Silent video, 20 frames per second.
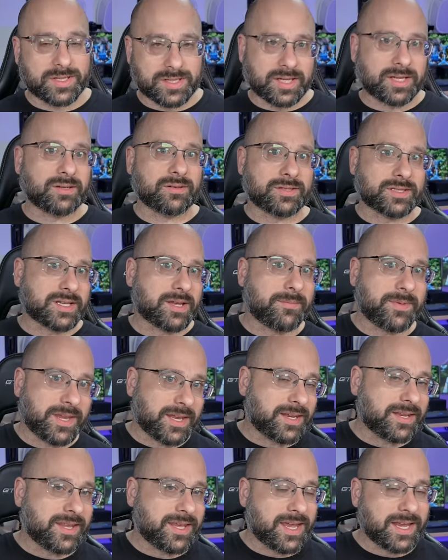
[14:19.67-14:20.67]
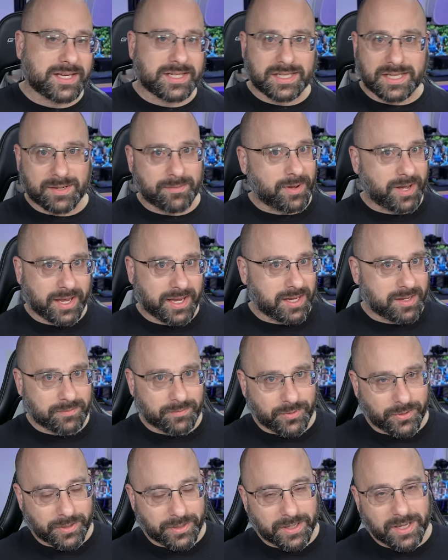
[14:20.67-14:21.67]
signals coming into the HDMI
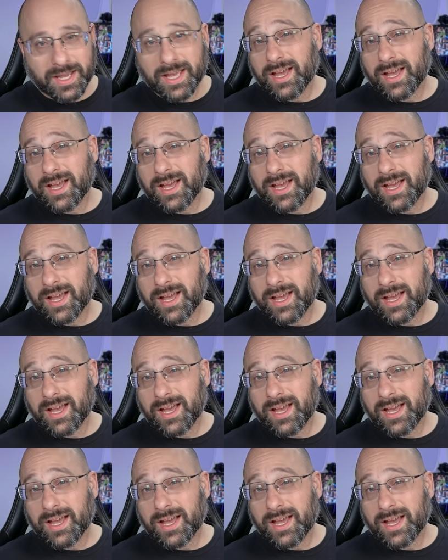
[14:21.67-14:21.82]
input.